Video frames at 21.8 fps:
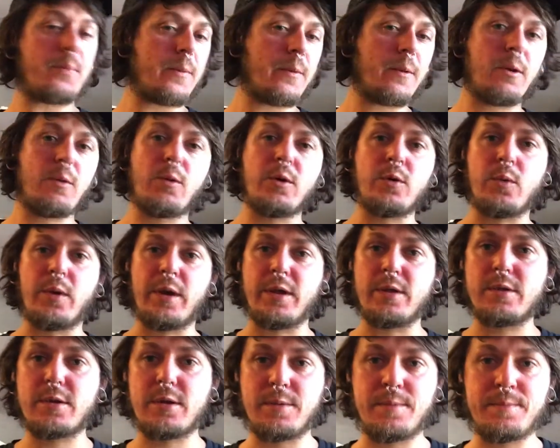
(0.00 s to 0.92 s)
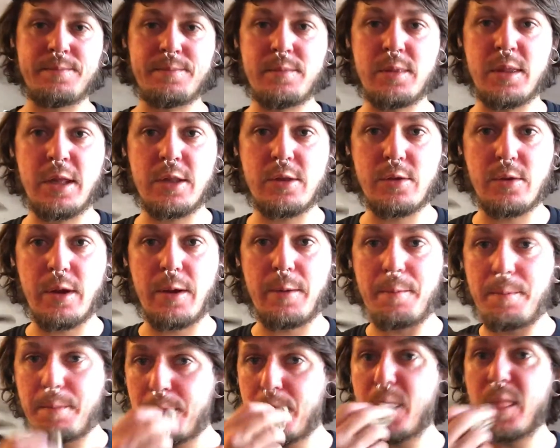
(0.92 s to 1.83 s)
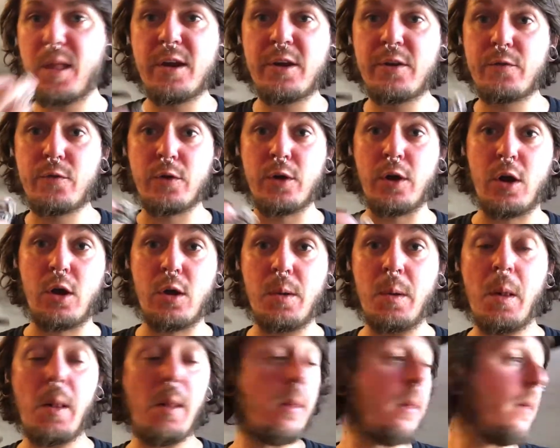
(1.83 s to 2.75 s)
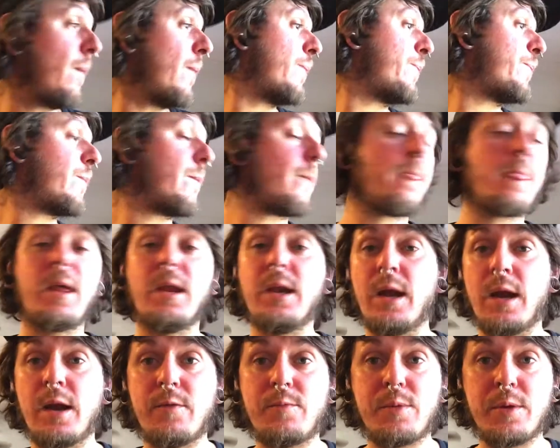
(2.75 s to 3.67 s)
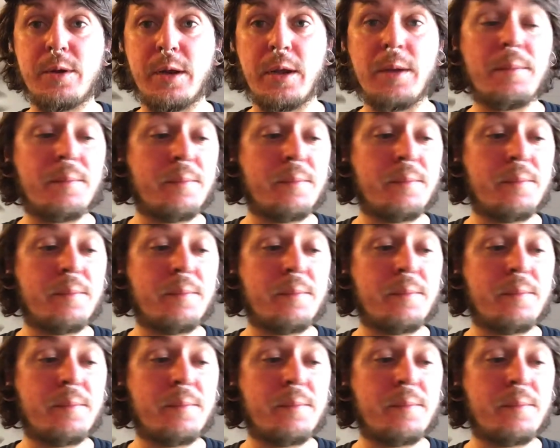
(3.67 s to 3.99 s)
What a waste, but that's okay. It's for y'all, and I have plenty.